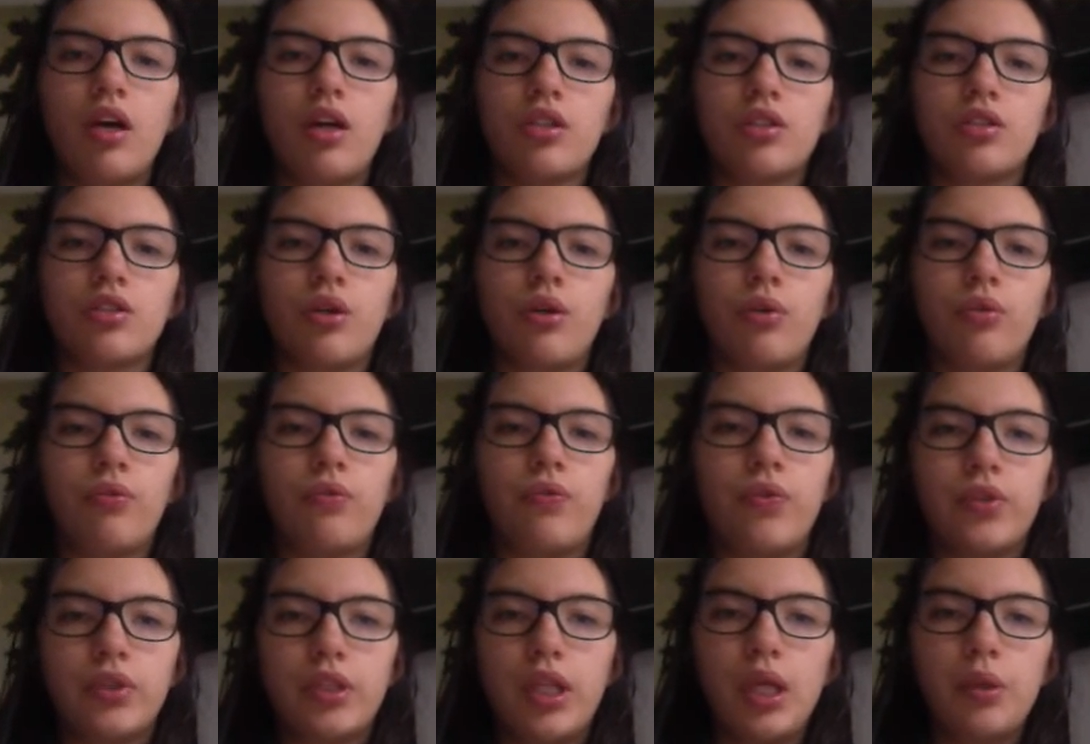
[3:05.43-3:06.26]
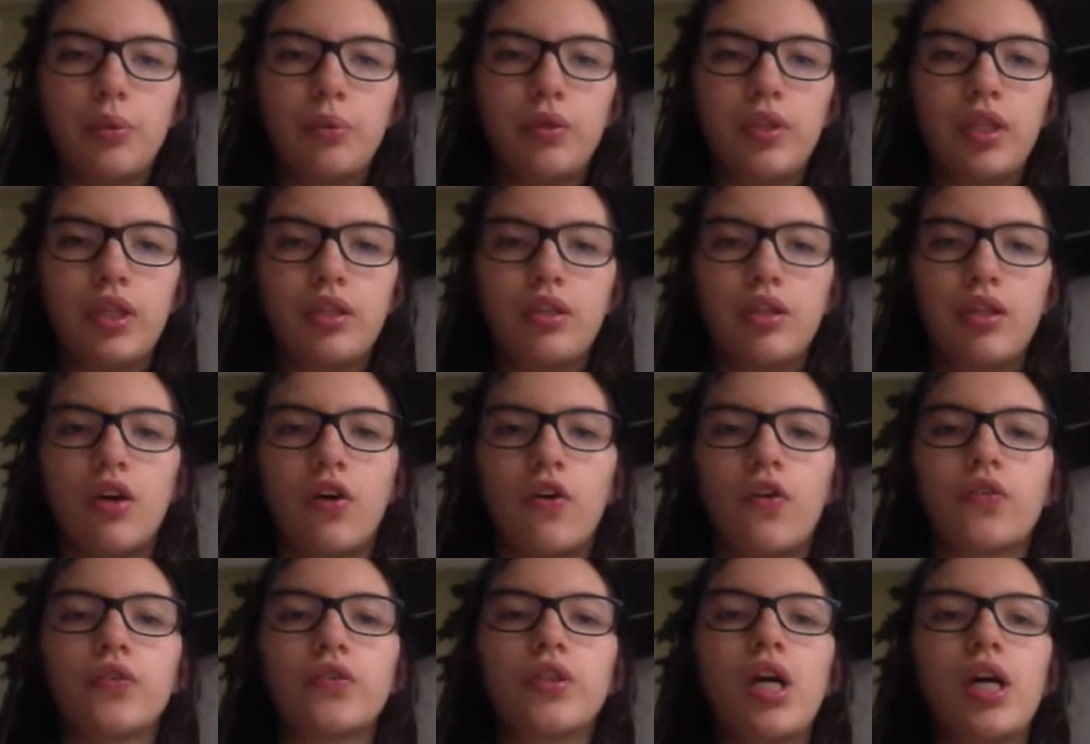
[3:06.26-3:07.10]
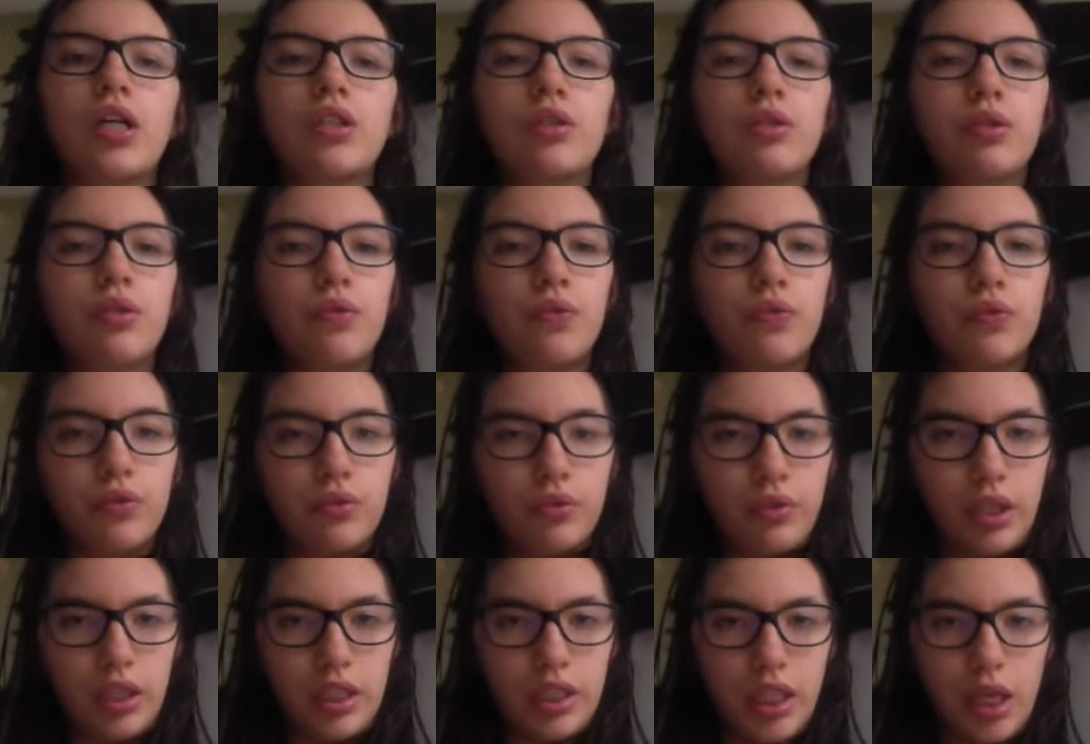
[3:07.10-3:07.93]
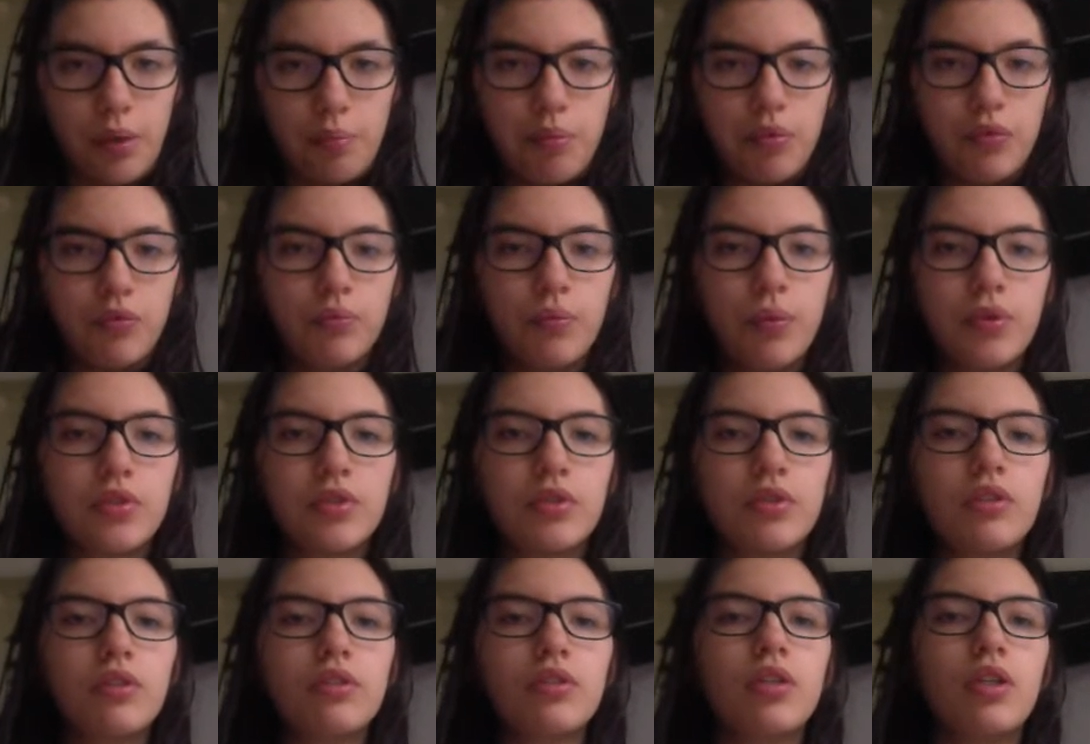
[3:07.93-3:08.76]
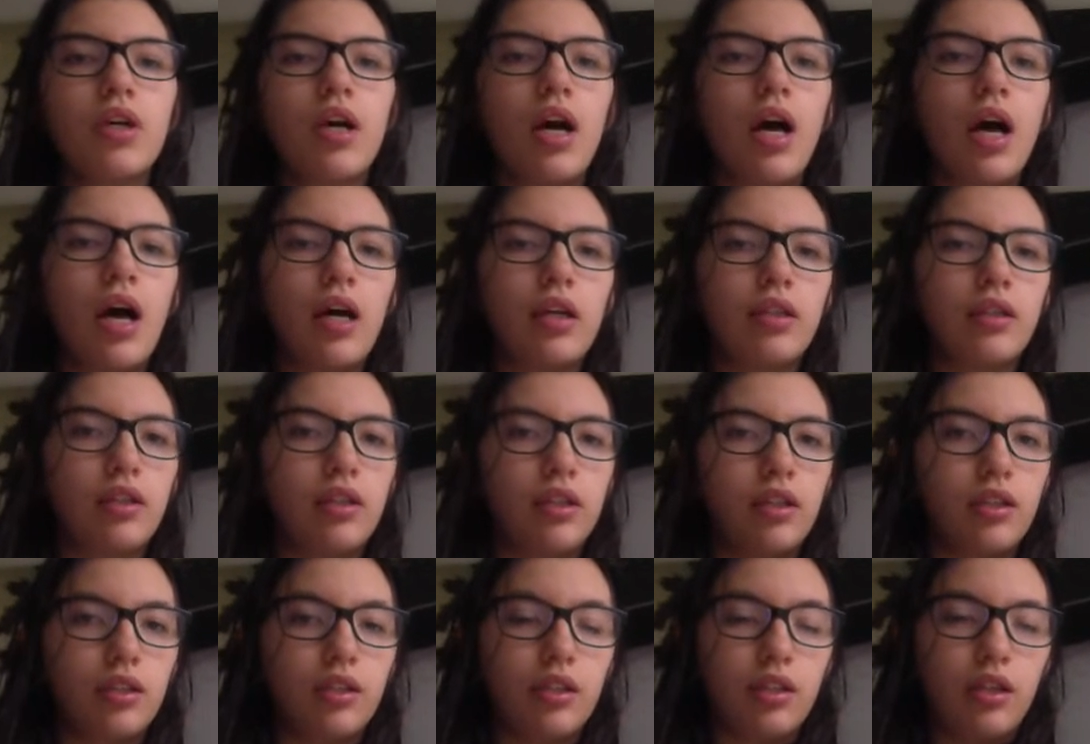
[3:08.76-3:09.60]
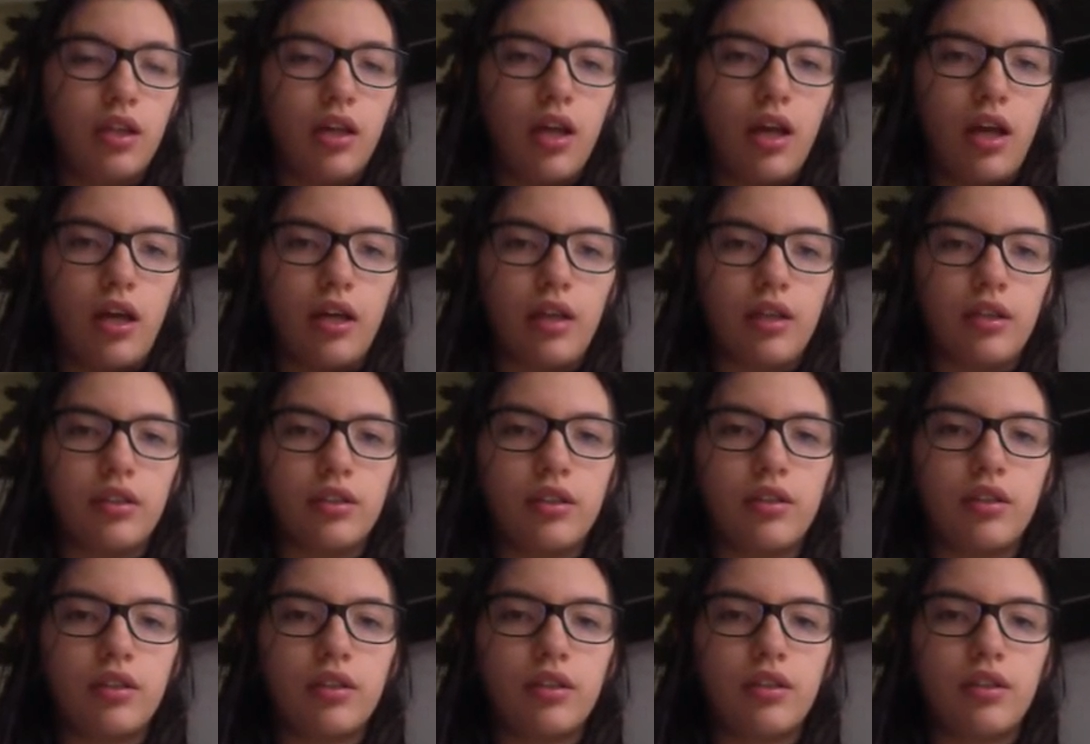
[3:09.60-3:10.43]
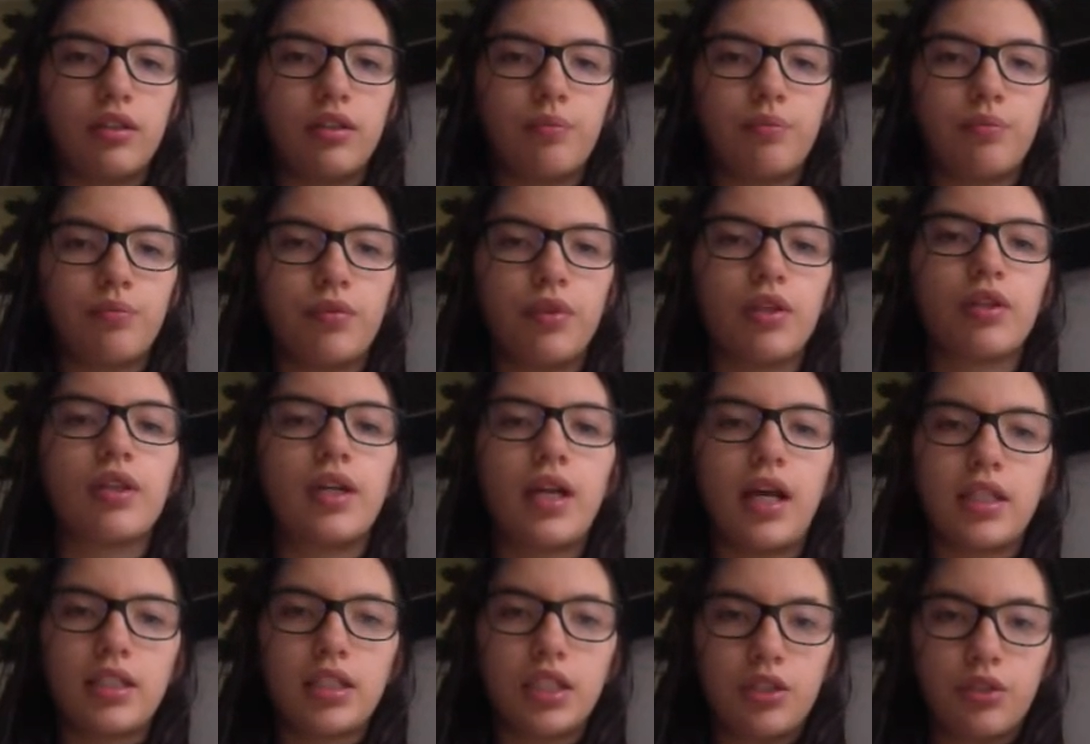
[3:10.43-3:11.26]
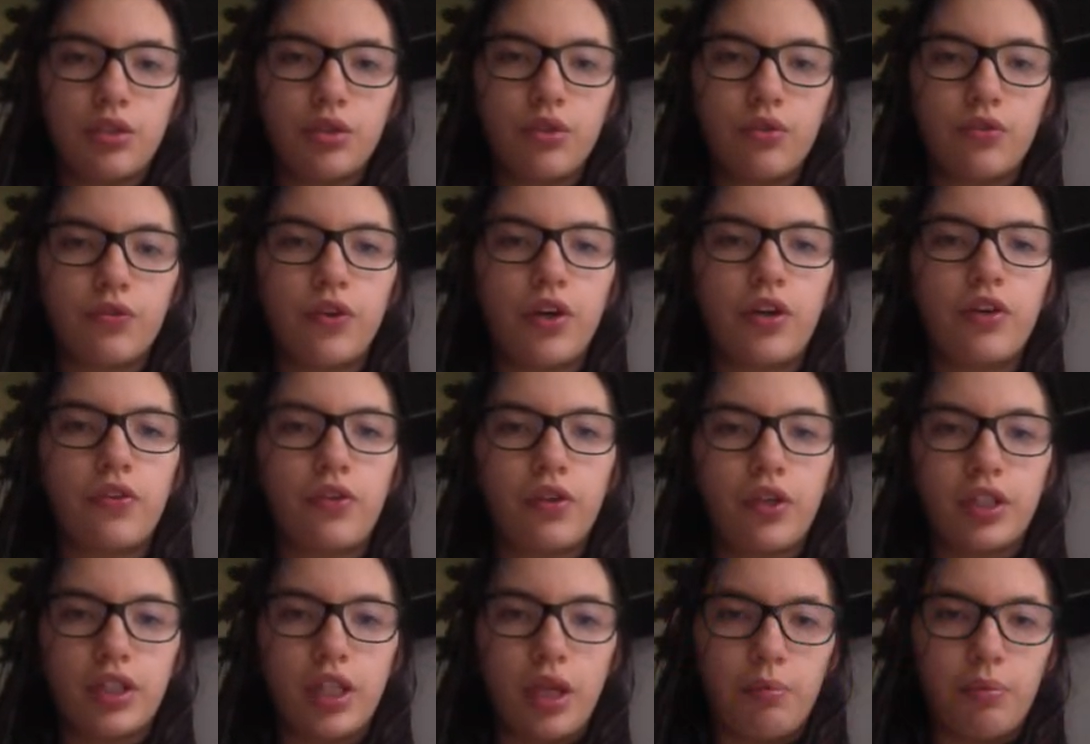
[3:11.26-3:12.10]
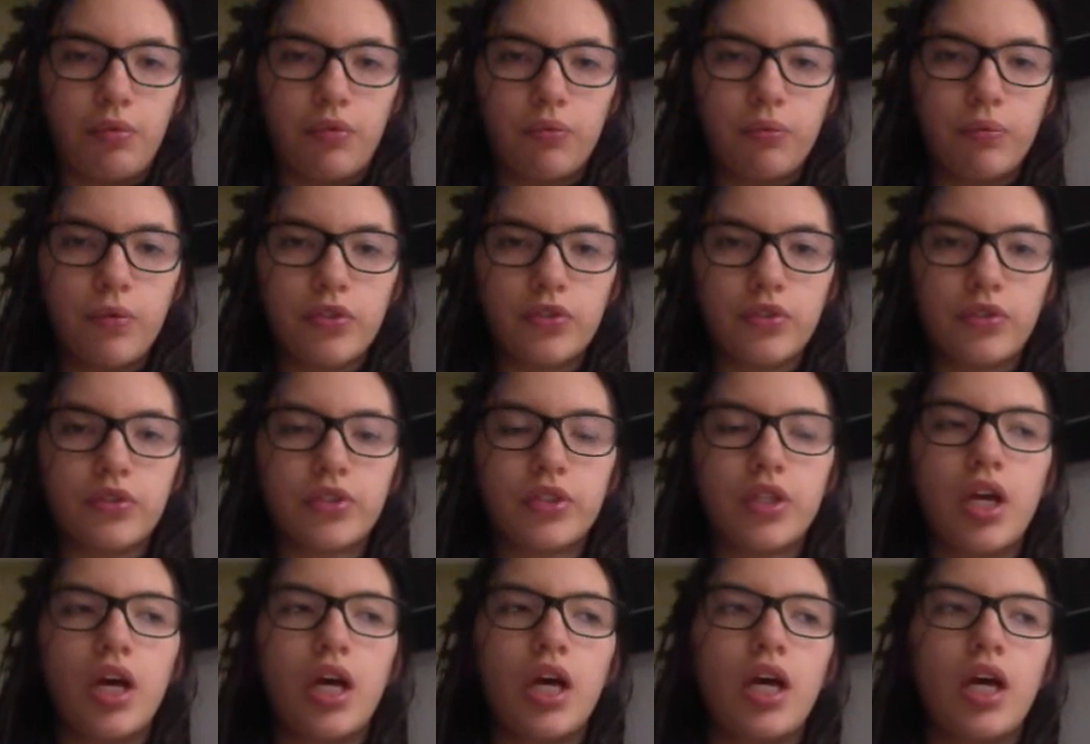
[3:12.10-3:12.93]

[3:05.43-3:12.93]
So for that we need contraction of a type of muscles and relaxation of another type of muscles.